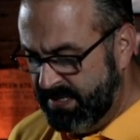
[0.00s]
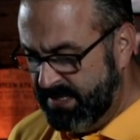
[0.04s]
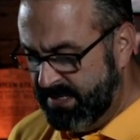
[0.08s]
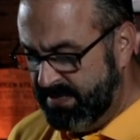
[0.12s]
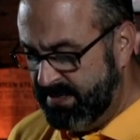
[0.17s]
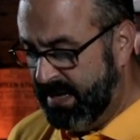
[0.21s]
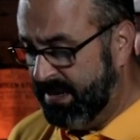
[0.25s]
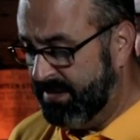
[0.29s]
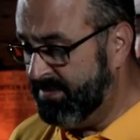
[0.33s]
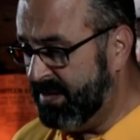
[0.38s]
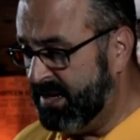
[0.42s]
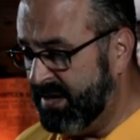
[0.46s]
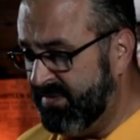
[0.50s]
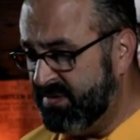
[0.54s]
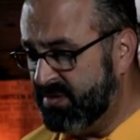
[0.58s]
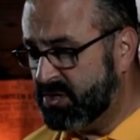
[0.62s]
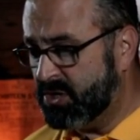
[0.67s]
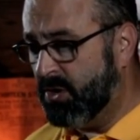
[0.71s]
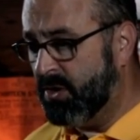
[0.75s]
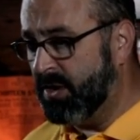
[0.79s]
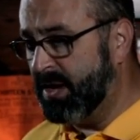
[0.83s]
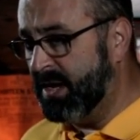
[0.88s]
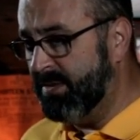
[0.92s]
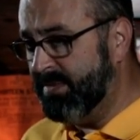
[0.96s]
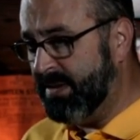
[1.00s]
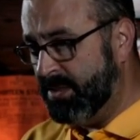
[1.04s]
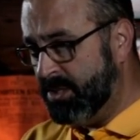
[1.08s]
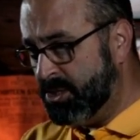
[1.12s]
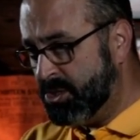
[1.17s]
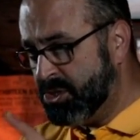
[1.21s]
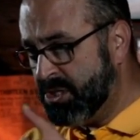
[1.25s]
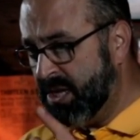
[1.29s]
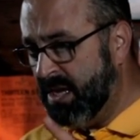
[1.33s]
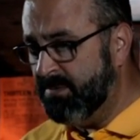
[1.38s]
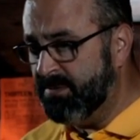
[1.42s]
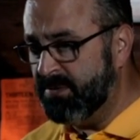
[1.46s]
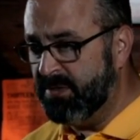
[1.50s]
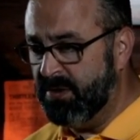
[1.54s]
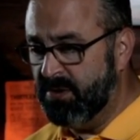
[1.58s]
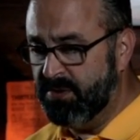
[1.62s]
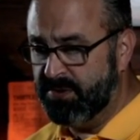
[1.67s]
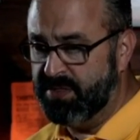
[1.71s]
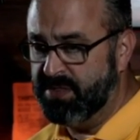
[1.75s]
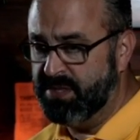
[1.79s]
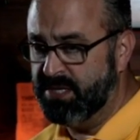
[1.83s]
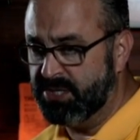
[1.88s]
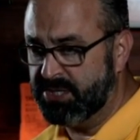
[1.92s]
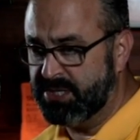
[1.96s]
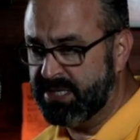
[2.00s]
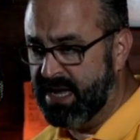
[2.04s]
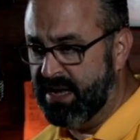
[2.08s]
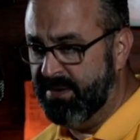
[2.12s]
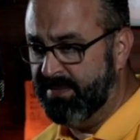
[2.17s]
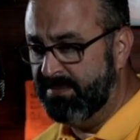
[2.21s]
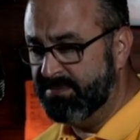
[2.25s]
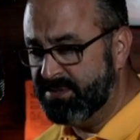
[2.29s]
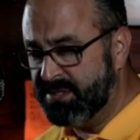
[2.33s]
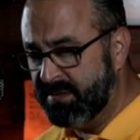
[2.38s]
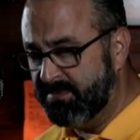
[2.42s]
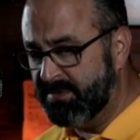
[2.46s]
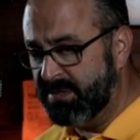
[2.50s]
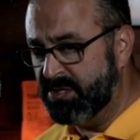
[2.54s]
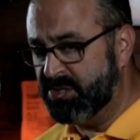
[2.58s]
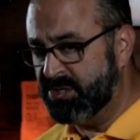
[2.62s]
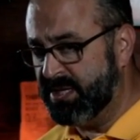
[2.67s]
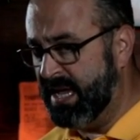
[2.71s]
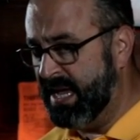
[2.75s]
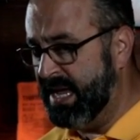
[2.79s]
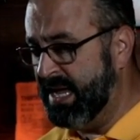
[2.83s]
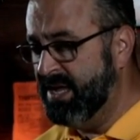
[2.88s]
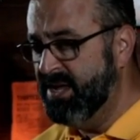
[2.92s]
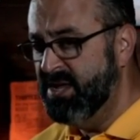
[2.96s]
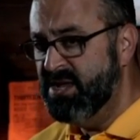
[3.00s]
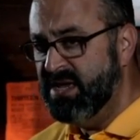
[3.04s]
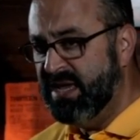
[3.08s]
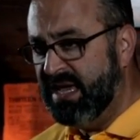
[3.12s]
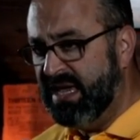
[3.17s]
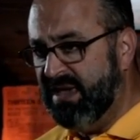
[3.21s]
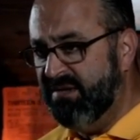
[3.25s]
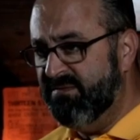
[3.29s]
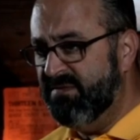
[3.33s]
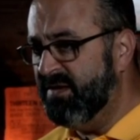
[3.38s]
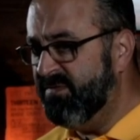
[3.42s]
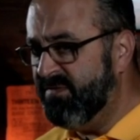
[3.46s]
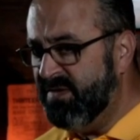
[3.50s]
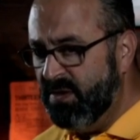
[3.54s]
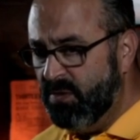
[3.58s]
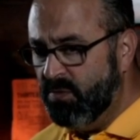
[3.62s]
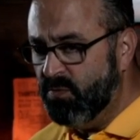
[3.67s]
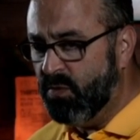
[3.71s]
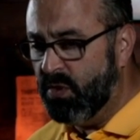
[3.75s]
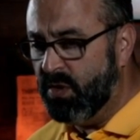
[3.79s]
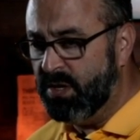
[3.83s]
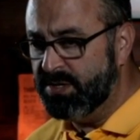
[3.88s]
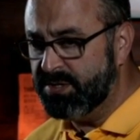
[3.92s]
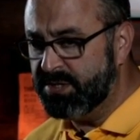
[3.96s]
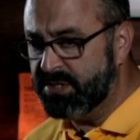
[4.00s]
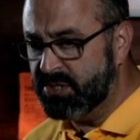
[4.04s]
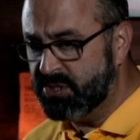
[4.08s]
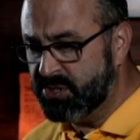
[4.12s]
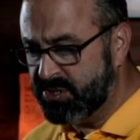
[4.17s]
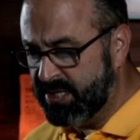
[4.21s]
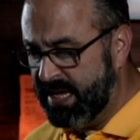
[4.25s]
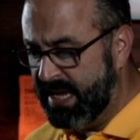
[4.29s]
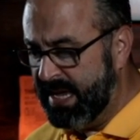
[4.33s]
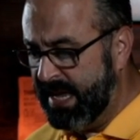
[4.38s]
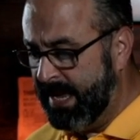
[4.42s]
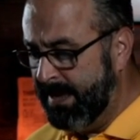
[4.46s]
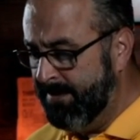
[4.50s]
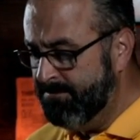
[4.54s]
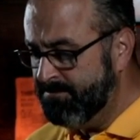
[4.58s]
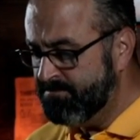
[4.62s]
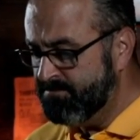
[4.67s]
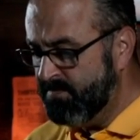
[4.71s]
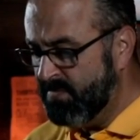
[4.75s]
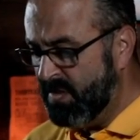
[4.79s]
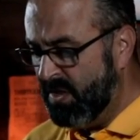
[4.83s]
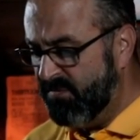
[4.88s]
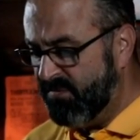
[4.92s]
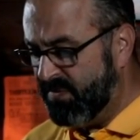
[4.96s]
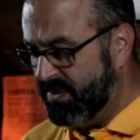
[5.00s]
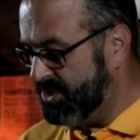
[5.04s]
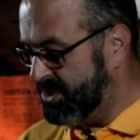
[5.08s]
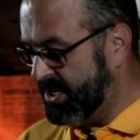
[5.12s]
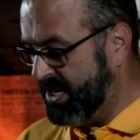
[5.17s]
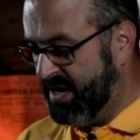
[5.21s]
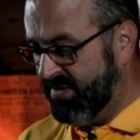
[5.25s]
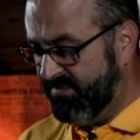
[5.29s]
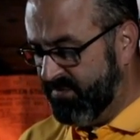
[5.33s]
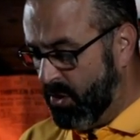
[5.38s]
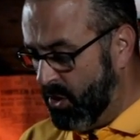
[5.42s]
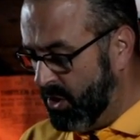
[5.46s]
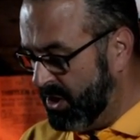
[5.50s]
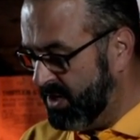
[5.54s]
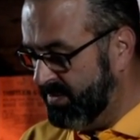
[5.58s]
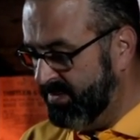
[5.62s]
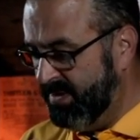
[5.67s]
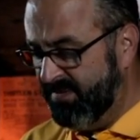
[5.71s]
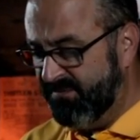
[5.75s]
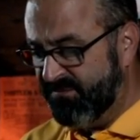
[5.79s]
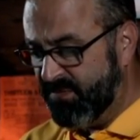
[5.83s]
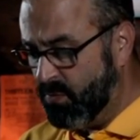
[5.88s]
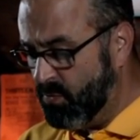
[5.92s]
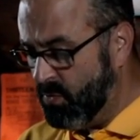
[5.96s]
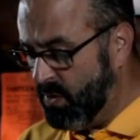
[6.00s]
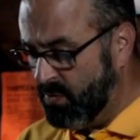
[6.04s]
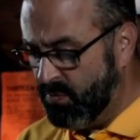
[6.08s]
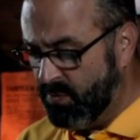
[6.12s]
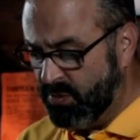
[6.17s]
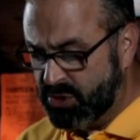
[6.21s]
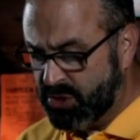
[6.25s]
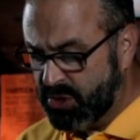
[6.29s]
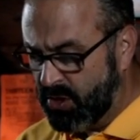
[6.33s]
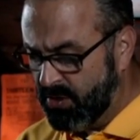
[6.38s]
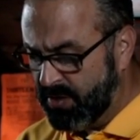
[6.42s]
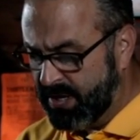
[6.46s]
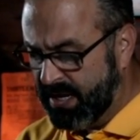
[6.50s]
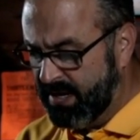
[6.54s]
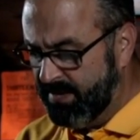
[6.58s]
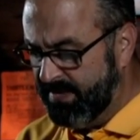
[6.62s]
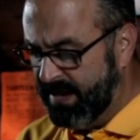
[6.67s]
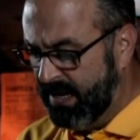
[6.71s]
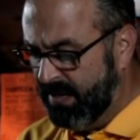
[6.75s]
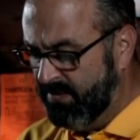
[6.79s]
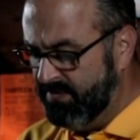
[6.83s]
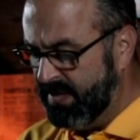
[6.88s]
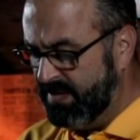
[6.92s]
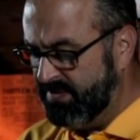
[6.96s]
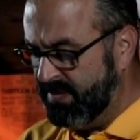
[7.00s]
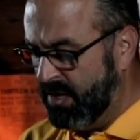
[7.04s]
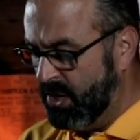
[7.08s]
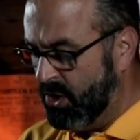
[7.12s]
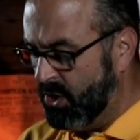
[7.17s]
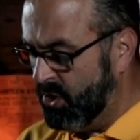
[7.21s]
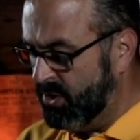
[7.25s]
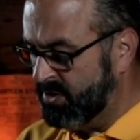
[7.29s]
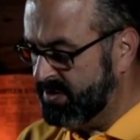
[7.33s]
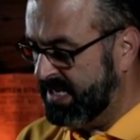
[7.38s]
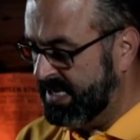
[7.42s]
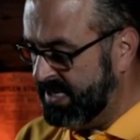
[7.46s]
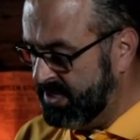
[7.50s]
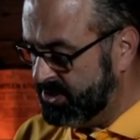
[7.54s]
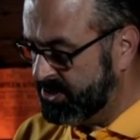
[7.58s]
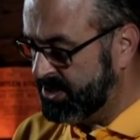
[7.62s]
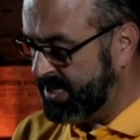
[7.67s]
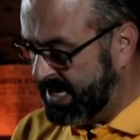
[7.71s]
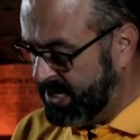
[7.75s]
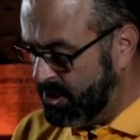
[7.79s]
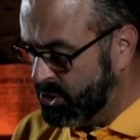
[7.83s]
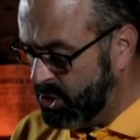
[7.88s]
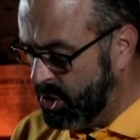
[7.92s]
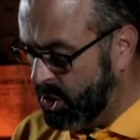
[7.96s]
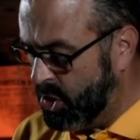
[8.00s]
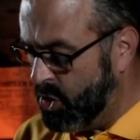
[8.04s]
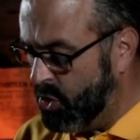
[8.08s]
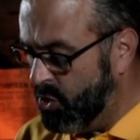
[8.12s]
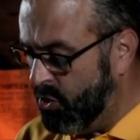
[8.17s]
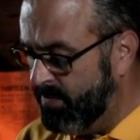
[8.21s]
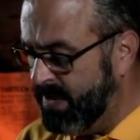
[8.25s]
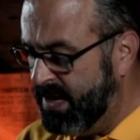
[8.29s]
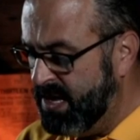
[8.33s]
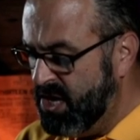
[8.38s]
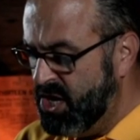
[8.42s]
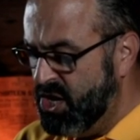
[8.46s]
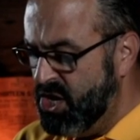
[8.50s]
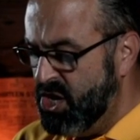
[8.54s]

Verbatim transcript: Now, I'm not even talking about the shape of the earth at this time. I'm simply saying, even if you want to say, for the sake of argument, for what we're talking about, that the earth is a globe,